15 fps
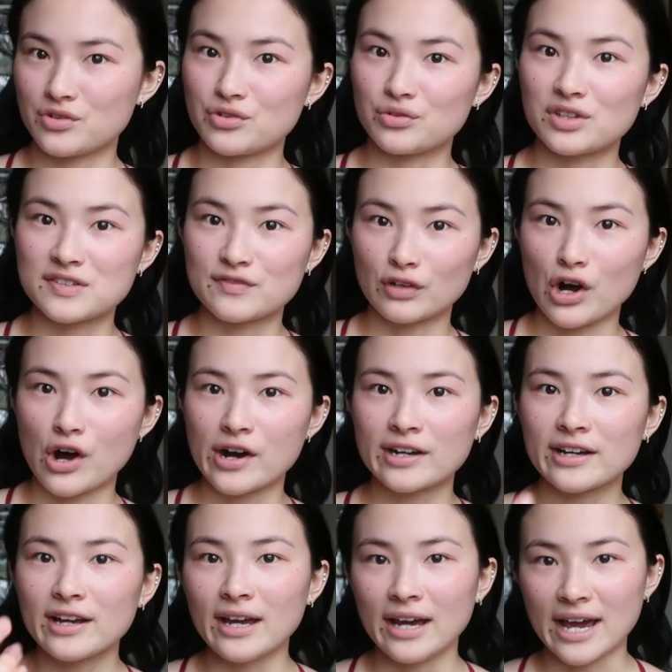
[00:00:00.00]
do this
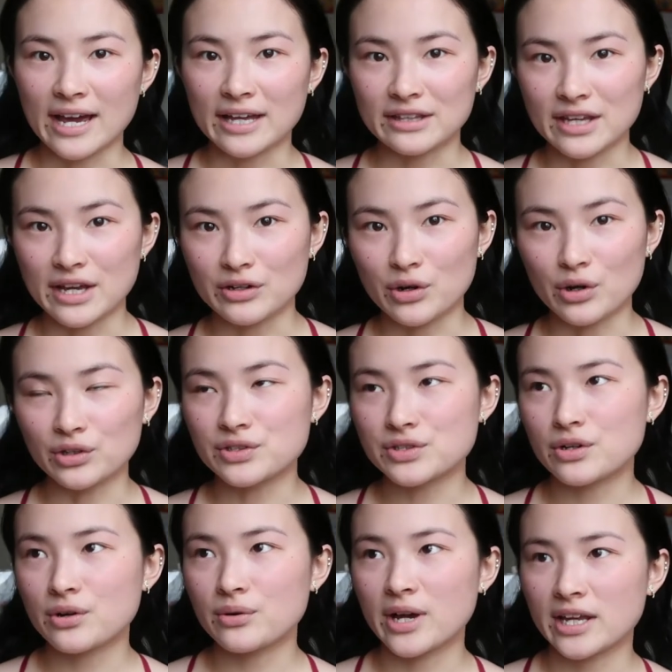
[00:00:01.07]
vlog and then
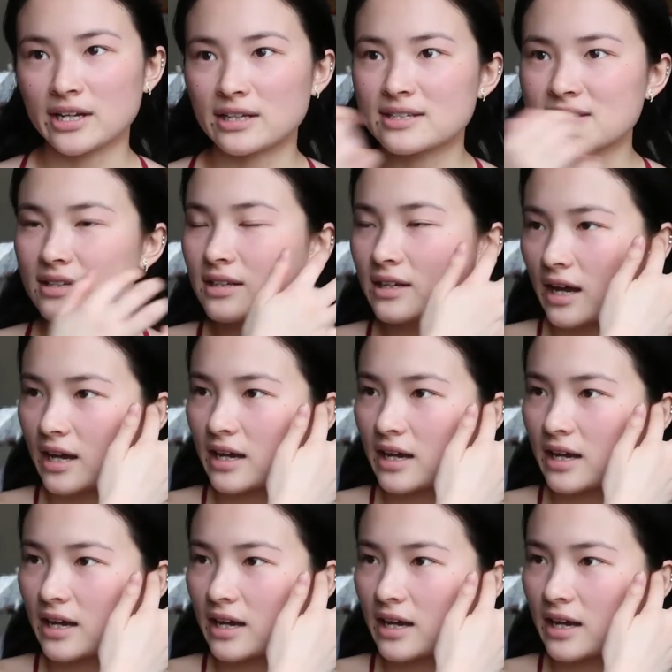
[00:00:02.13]
also edit